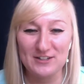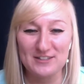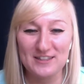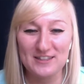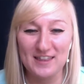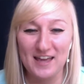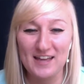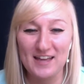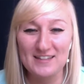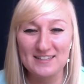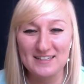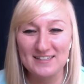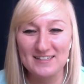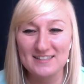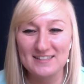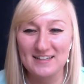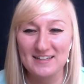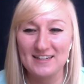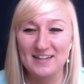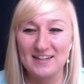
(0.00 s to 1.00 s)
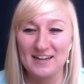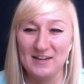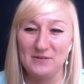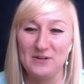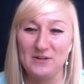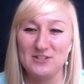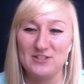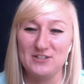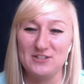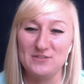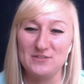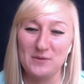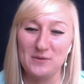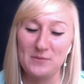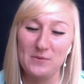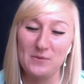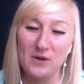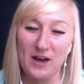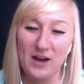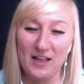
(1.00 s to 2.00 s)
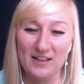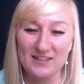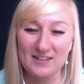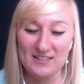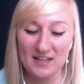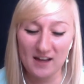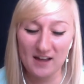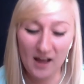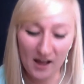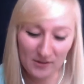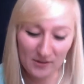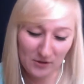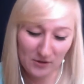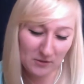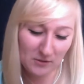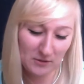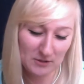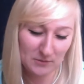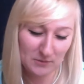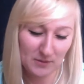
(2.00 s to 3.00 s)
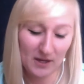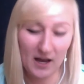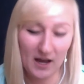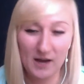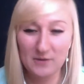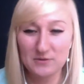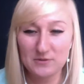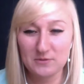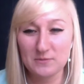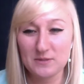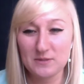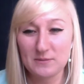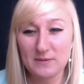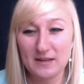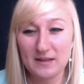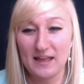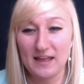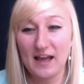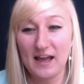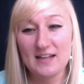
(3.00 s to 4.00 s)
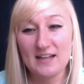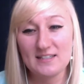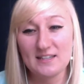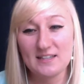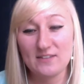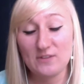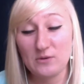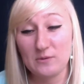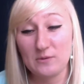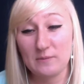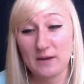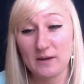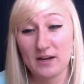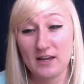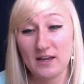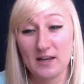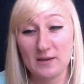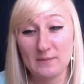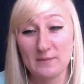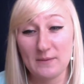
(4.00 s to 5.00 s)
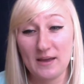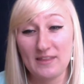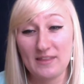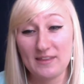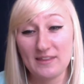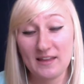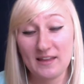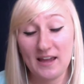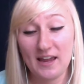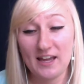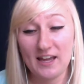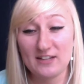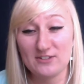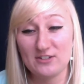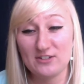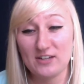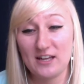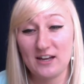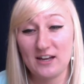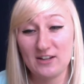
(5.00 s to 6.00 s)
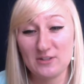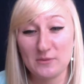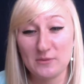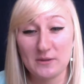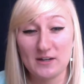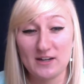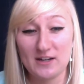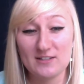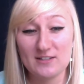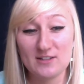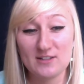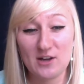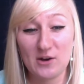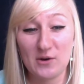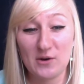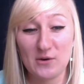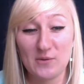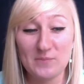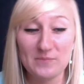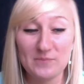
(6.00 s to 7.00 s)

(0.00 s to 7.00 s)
that didn't send in any questions for poor Alex here. The only question we got was from somebody that asked if you would marry him, and then they answered it on Twitter, so...